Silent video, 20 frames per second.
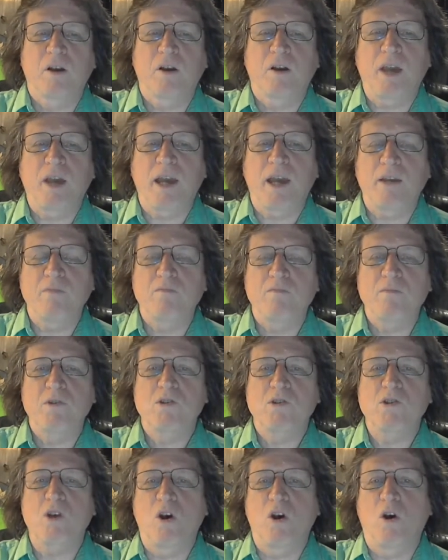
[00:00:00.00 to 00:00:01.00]
Okay,
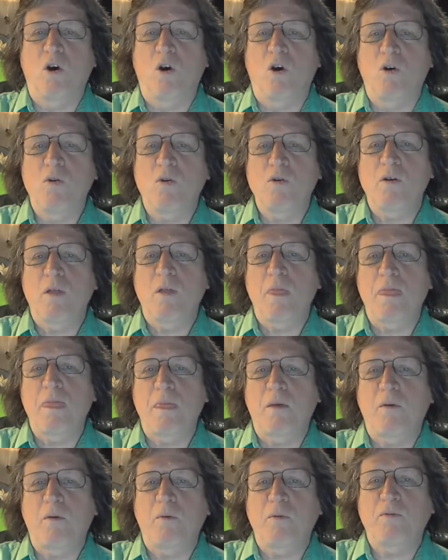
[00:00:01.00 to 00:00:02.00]
so
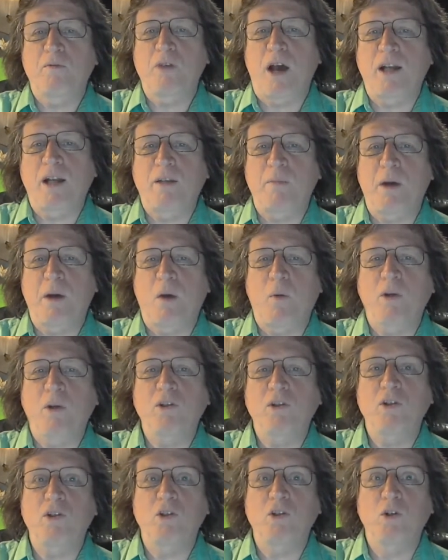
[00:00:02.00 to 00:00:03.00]
we talked about
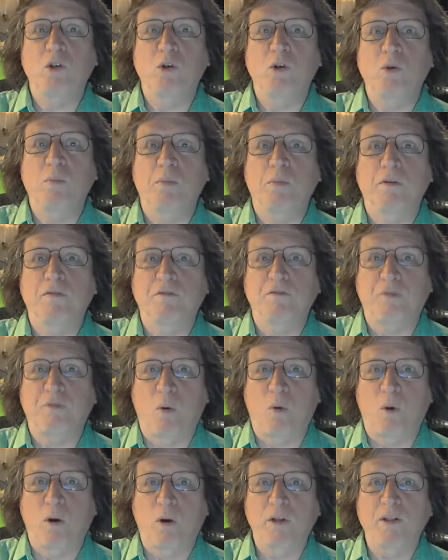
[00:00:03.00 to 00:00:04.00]
what to do
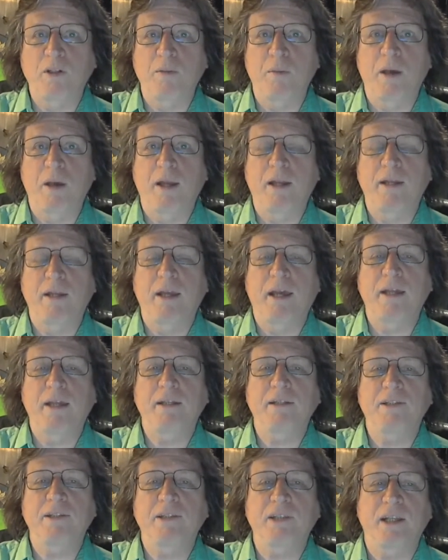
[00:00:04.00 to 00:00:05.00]
before to
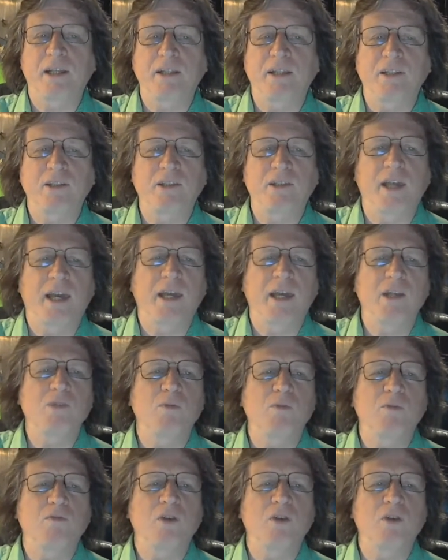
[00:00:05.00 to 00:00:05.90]
meditate, to set the stage.